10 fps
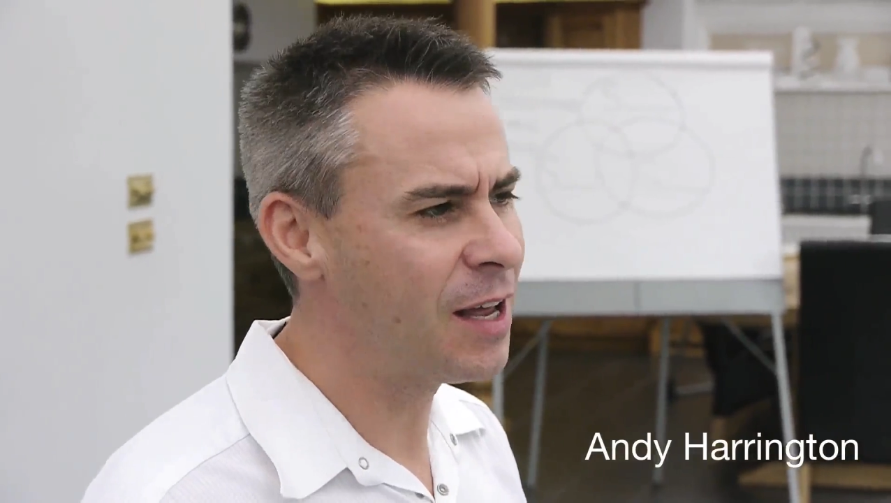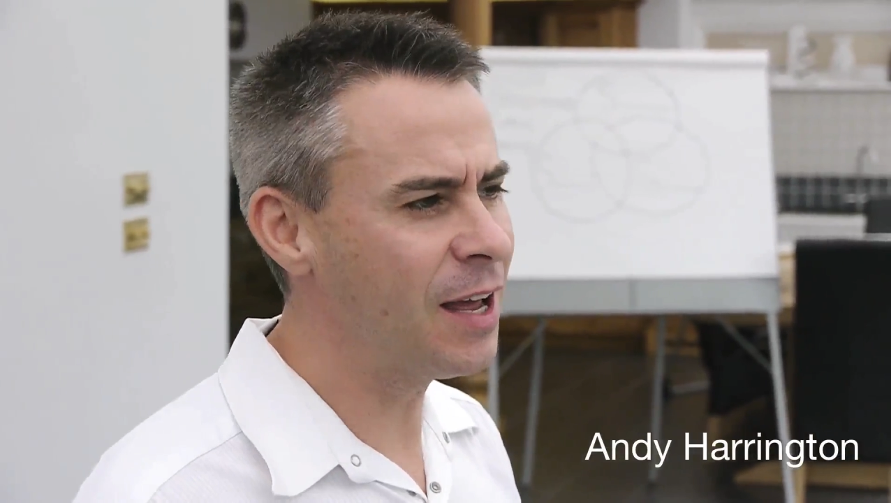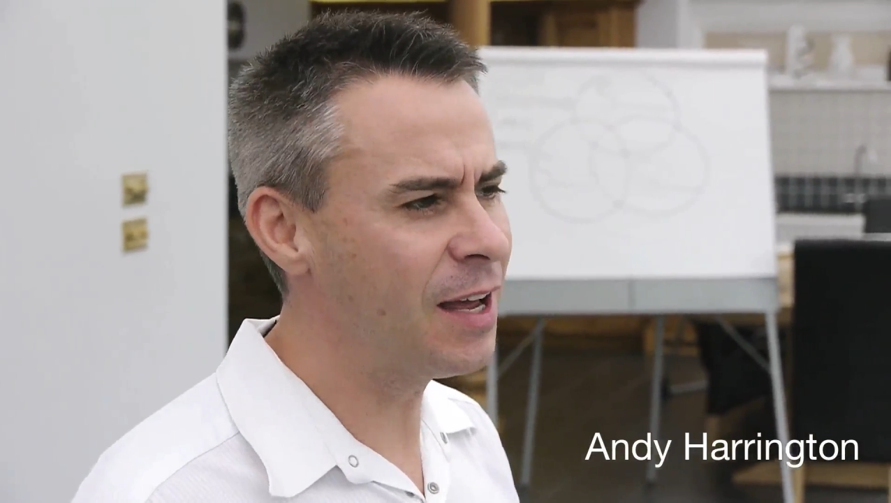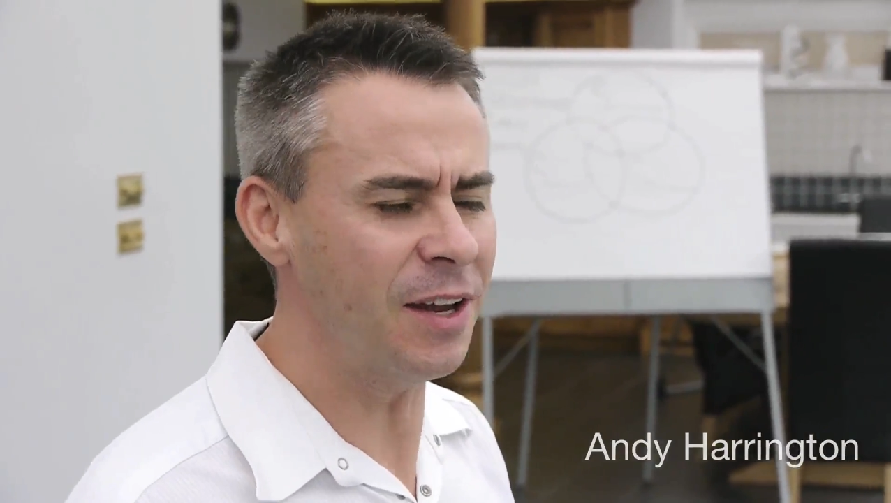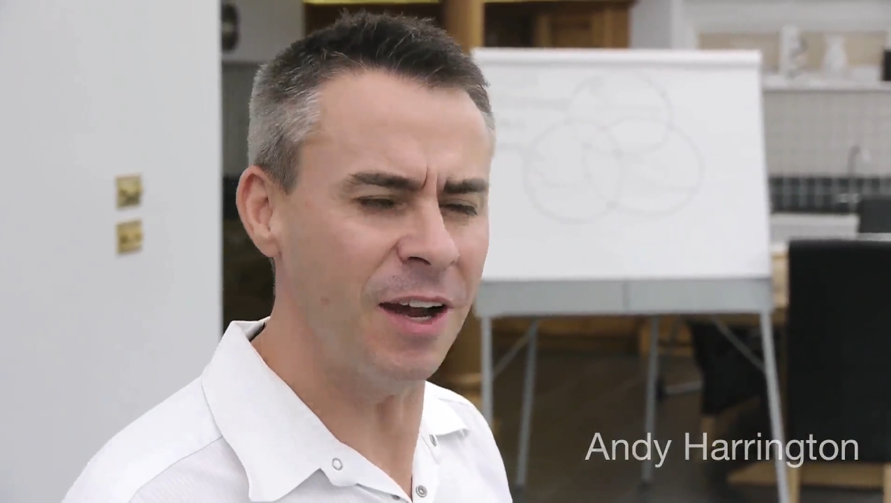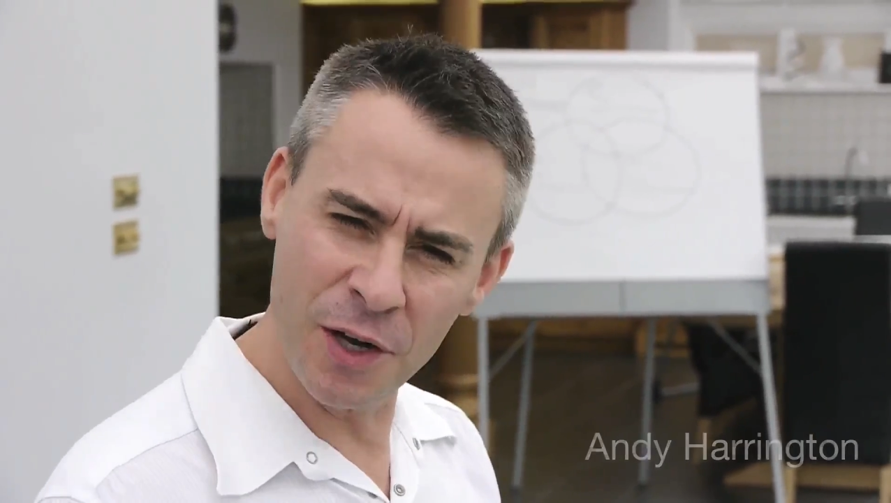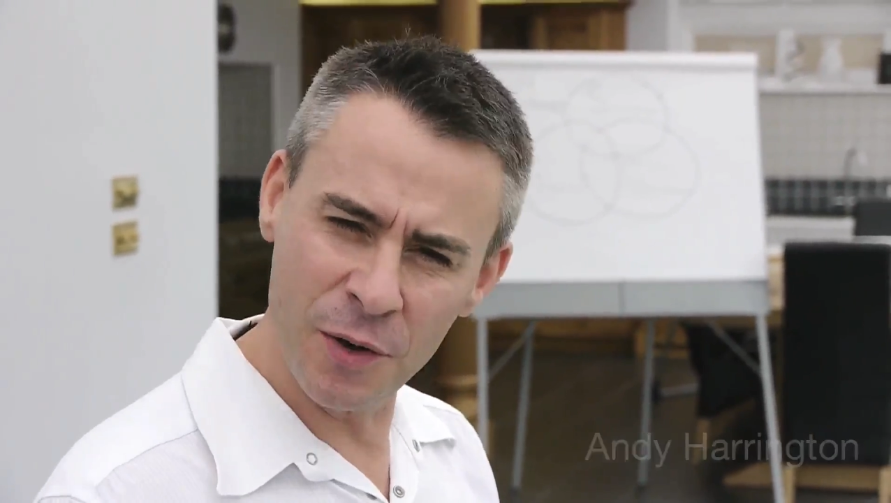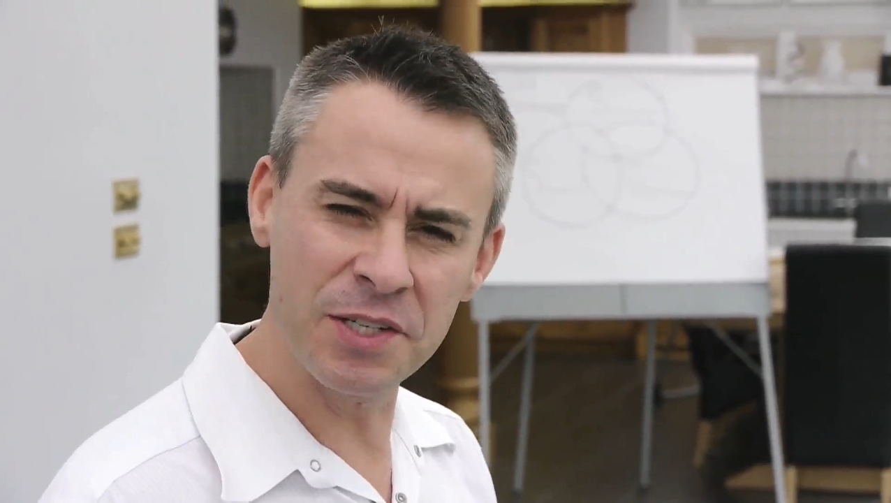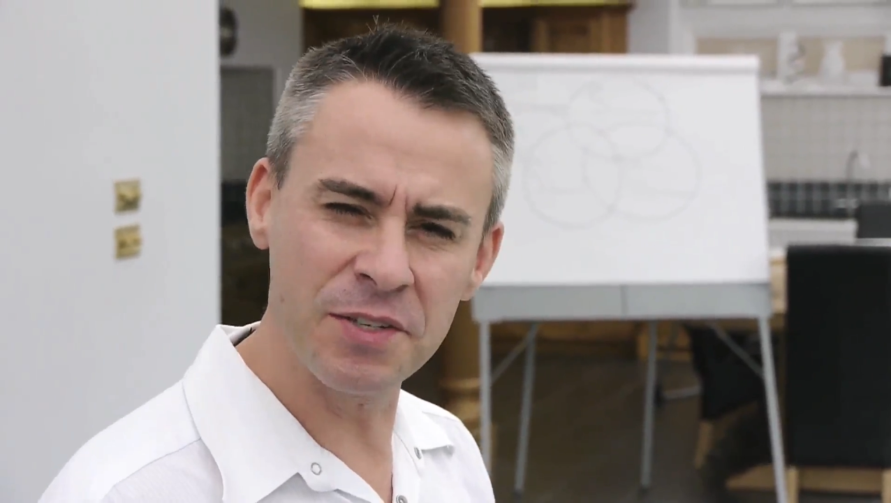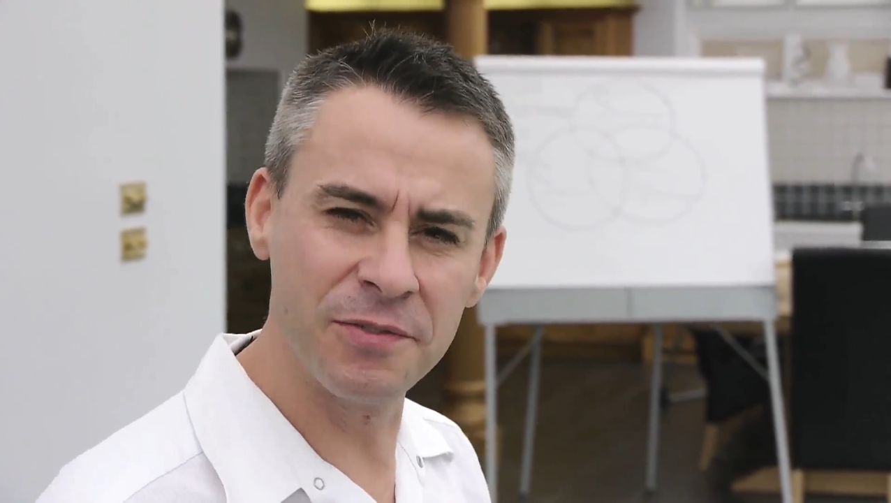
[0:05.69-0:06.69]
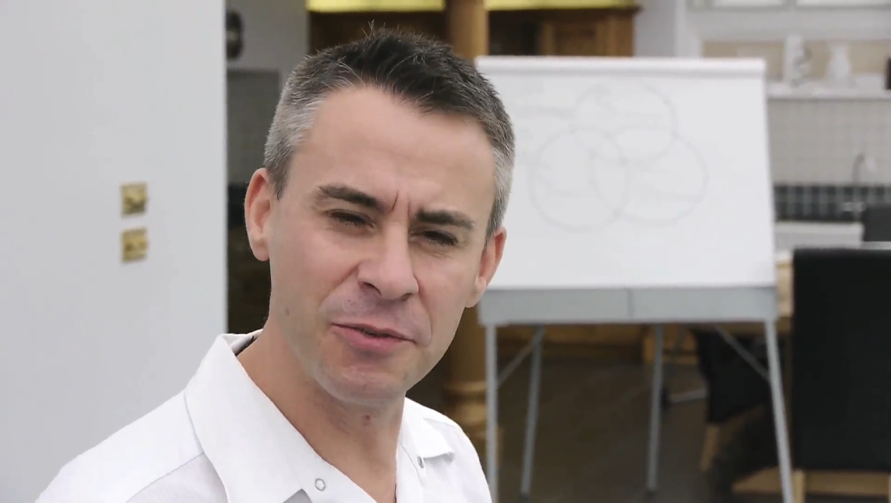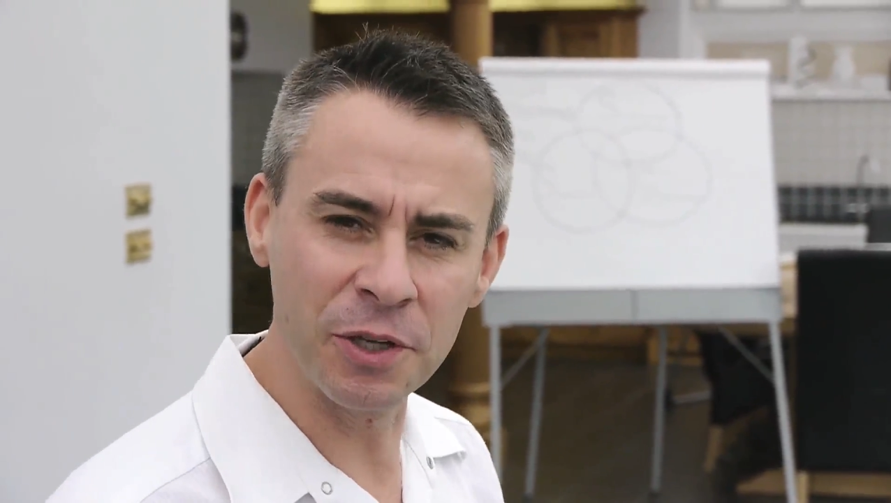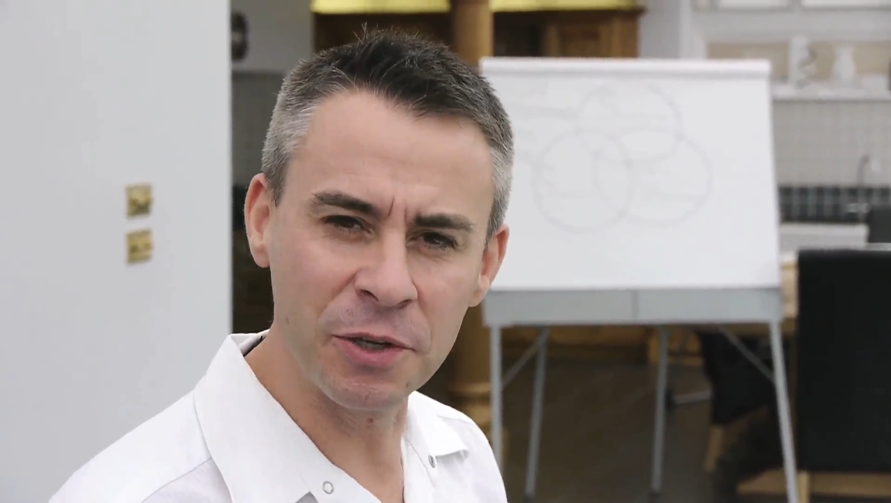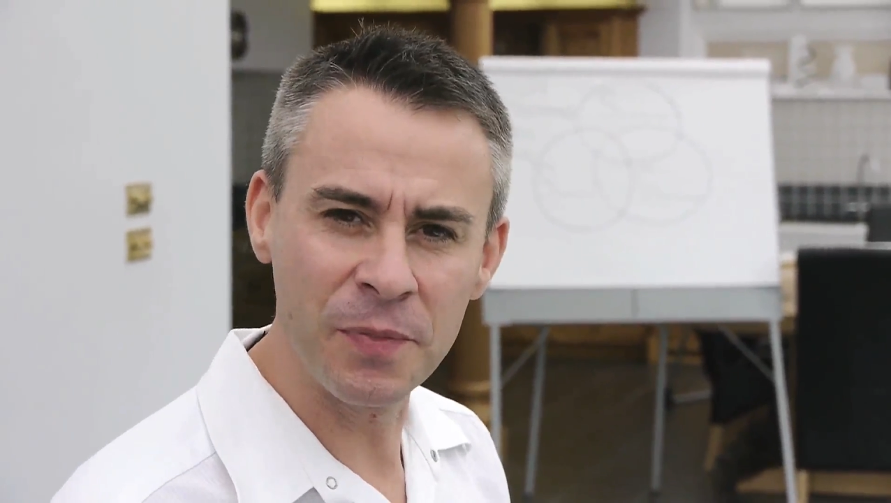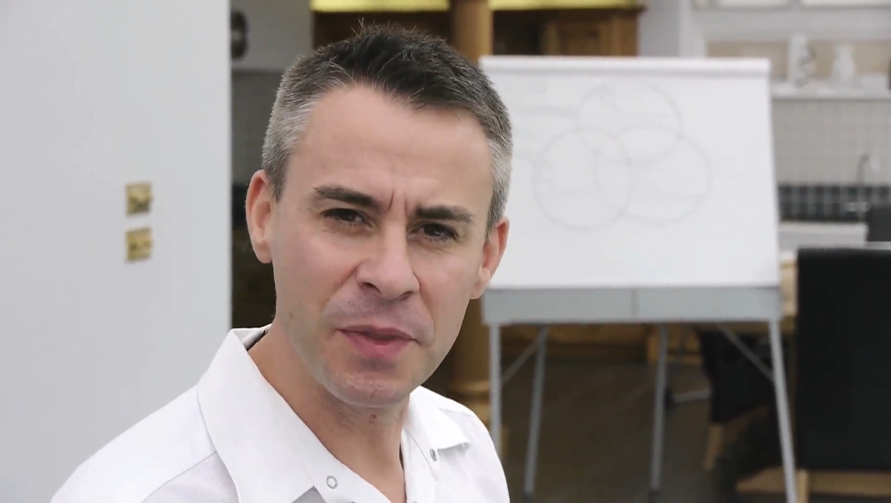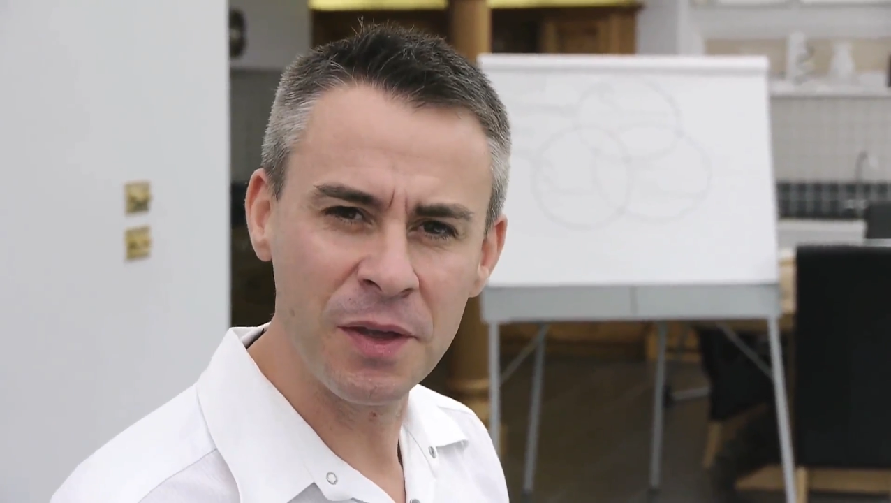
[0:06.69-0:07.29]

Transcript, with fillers: And other question for you.